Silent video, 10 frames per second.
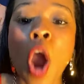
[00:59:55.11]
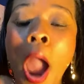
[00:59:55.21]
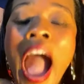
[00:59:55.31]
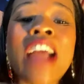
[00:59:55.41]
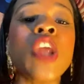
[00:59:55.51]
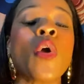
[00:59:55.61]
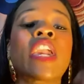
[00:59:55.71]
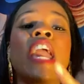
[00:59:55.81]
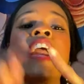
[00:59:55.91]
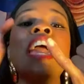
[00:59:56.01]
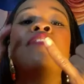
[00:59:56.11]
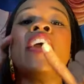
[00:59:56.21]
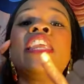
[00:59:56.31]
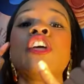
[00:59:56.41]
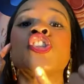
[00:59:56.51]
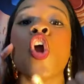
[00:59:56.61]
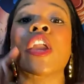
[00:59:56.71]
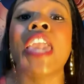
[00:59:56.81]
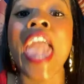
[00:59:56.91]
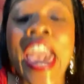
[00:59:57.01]
I don't care if it is
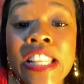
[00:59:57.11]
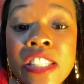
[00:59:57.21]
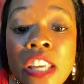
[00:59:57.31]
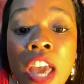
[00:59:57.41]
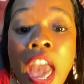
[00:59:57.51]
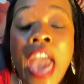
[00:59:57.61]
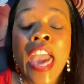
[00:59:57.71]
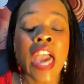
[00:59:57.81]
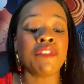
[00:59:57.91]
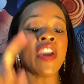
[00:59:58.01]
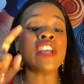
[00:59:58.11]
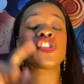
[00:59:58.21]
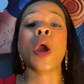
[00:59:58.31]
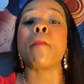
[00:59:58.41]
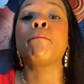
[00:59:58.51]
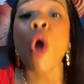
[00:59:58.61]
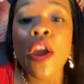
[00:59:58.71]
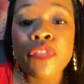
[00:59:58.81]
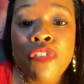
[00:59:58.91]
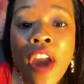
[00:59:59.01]
your kid, if it's your
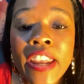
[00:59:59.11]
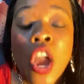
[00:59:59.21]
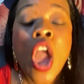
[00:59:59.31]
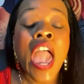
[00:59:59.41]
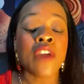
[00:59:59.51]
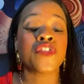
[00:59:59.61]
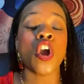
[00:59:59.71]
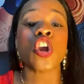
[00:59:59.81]
boyfriend, if